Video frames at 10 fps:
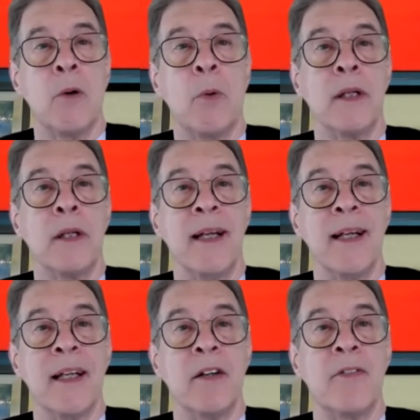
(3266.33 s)
what
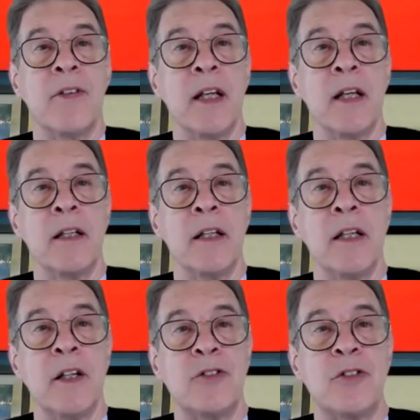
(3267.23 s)
negative thing the
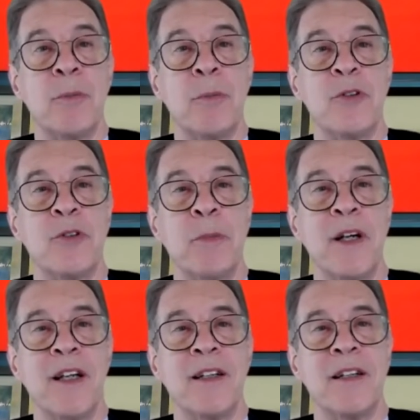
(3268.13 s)
East Germans
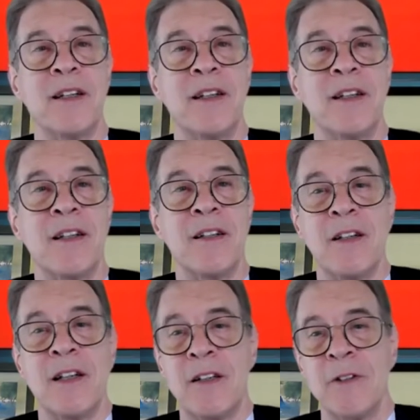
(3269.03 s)
might
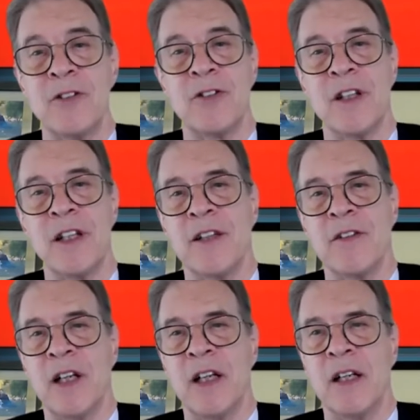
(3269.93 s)
recently
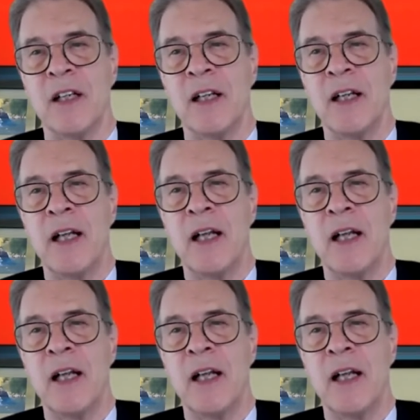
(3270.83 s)
have done.